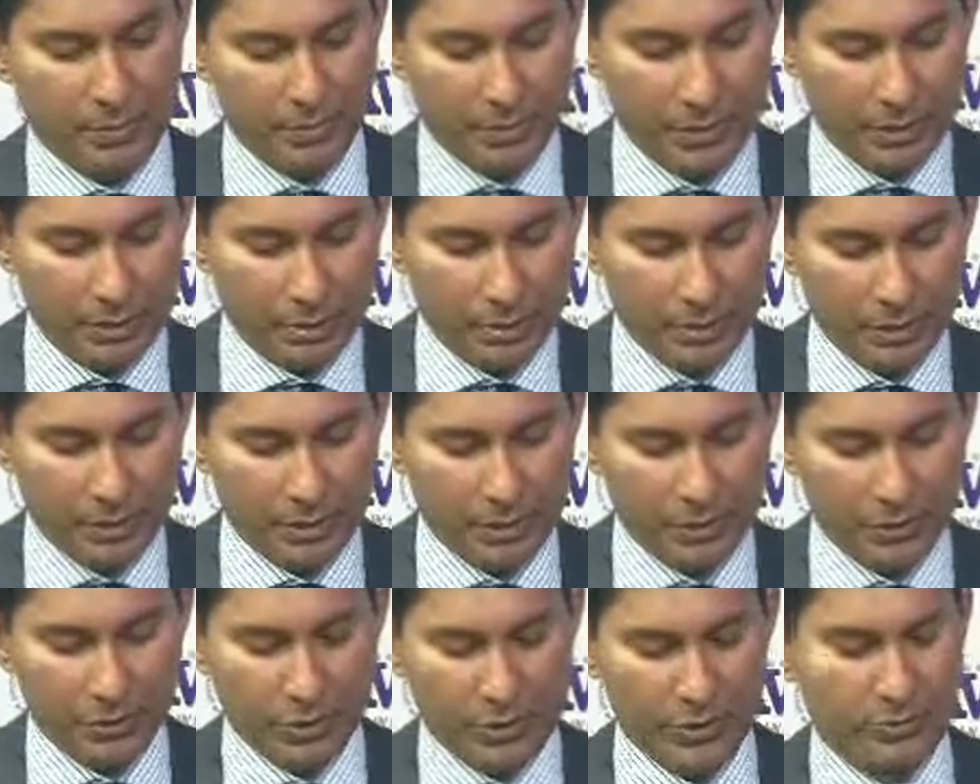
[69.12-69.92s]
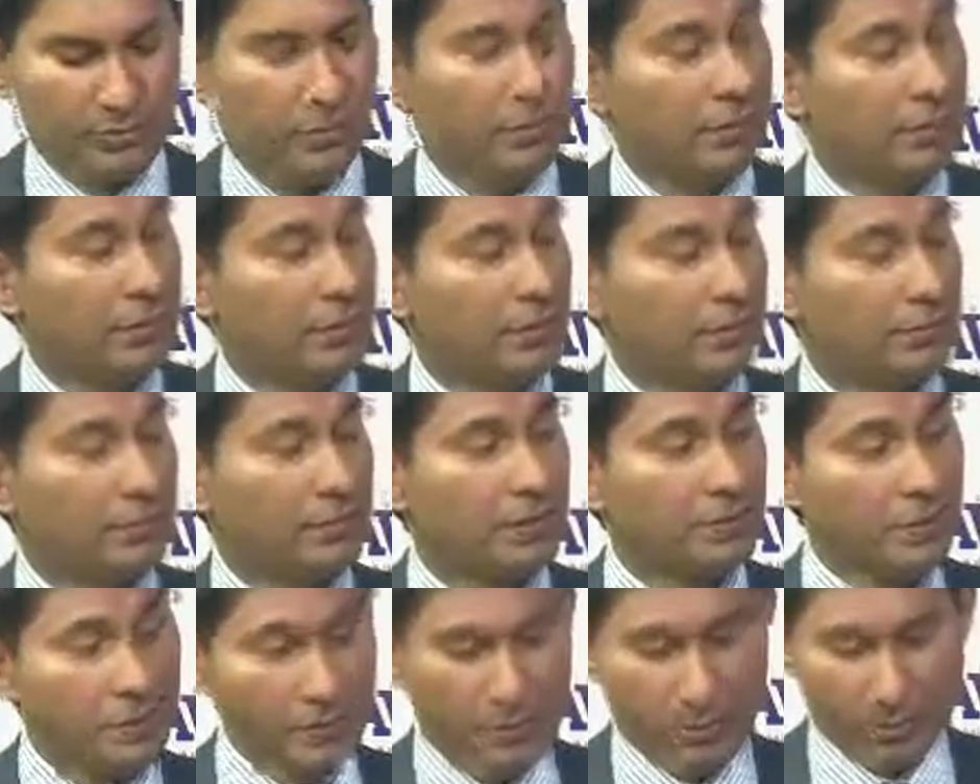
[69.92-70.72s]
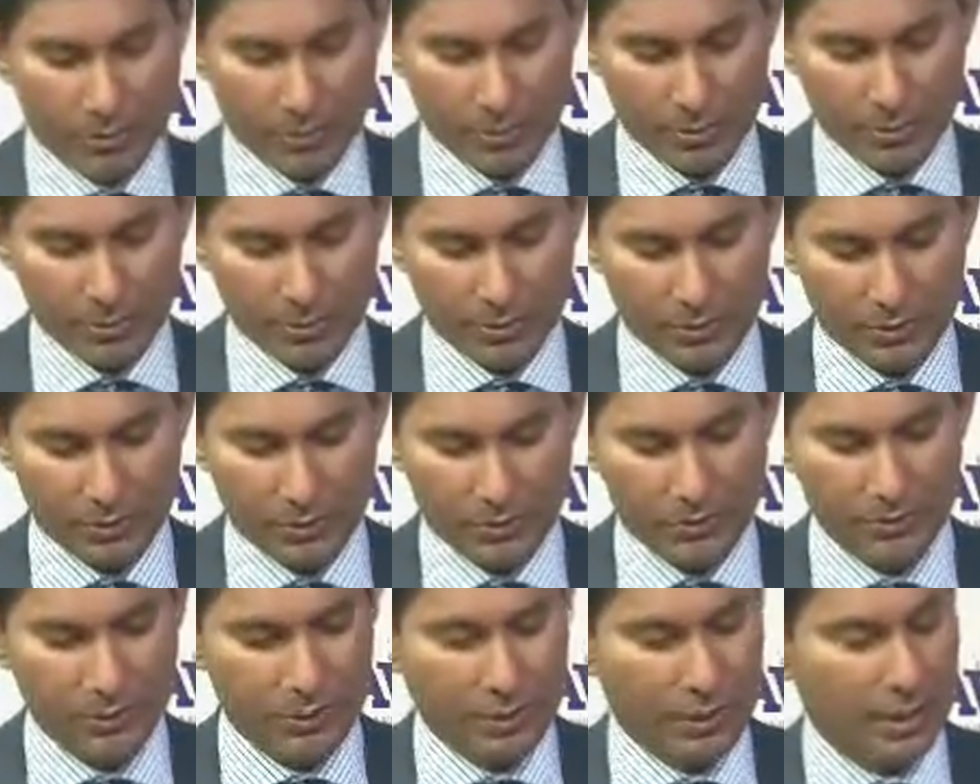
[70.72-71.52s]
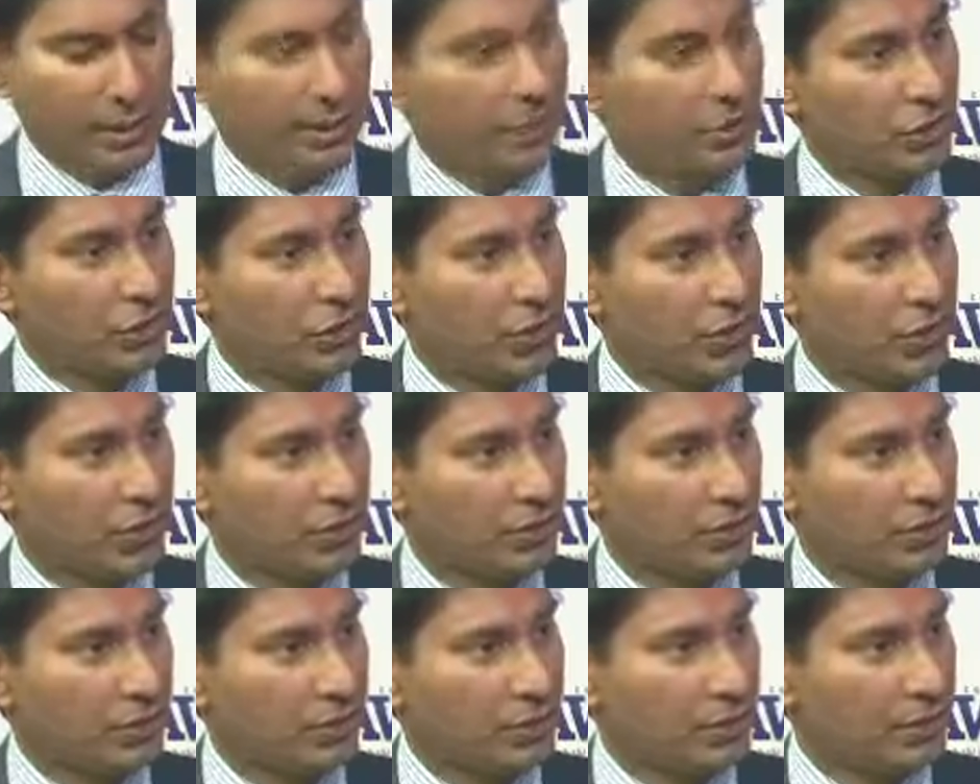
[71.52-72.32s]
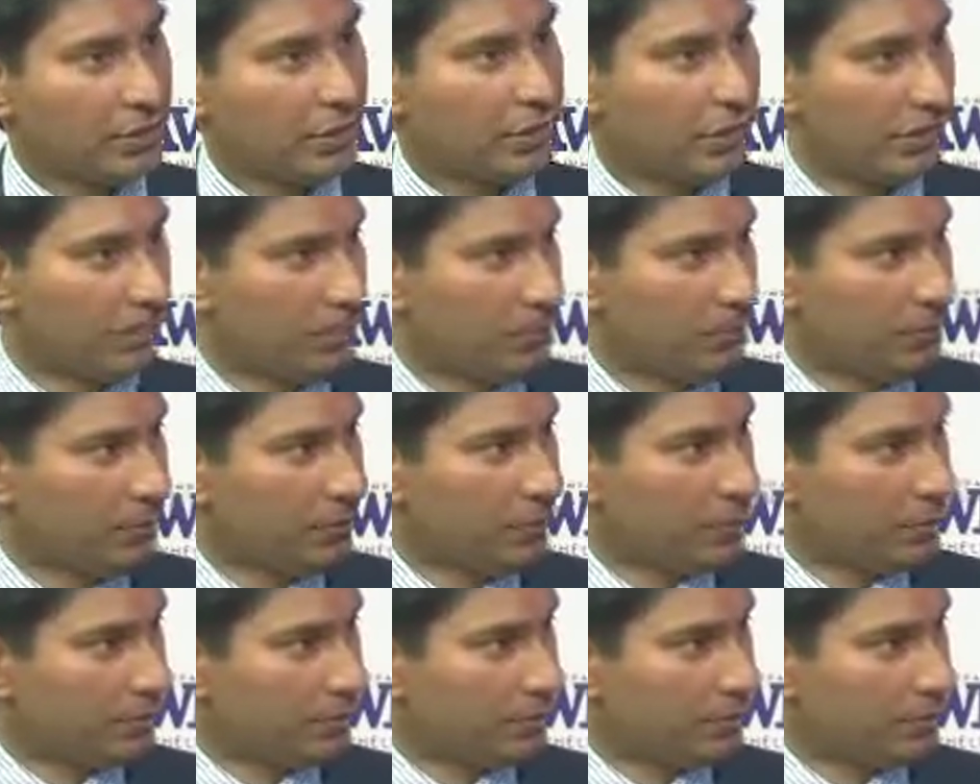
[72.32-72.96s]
between traffic infringement notices and charges and summons.